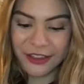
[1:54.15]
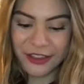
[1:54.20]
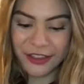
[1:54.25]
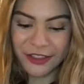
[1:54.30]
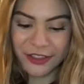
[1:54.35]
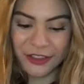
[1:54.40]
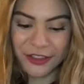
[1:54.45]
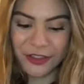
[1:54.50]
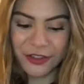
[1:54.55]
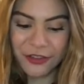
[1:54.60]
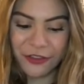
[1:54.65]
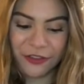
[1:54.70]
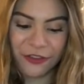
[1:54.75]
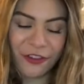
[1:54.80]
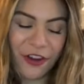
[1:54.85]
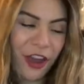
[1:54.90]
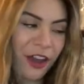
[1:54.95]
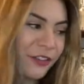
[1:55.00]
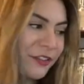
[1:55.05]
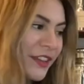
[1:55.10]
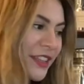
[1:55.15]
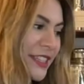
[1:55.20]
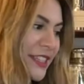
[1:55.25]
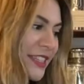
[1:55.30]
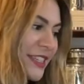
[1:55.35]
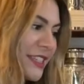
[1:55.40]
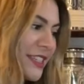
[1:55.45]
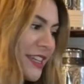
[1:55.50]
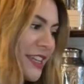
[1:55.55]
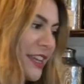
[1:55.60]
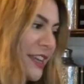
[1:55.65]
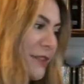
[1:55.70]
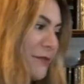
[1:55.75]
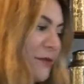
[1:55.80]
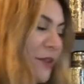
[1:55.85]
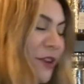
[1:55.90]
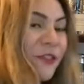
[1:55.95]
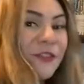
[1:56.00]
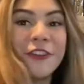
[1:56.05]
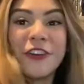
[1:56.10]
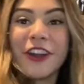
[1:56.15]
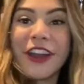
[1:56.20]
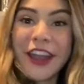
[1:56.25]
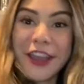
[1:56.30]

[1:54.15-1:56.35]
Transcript: to froth and steam for a